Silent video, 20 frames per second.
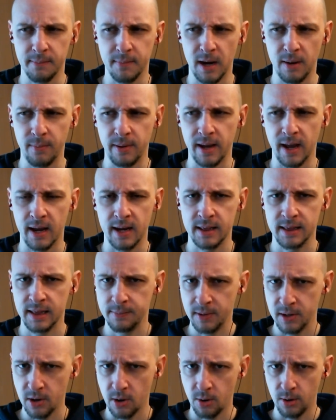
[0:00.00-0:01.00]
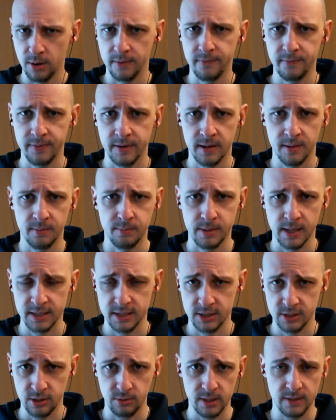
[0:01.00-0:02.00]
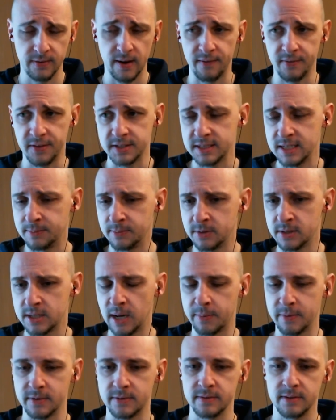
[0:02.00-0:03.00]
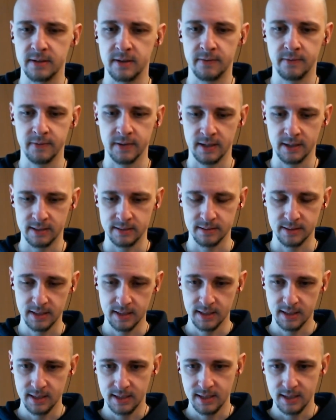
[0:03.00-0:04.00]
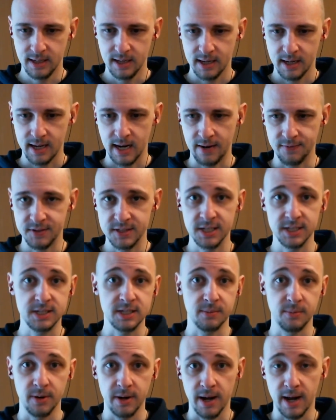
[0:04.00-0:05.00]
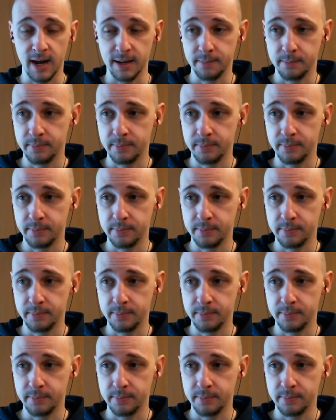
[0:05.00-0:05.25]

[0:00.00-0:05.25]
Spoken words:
Maybe let me know if places you live have a similar type of kind of system or not.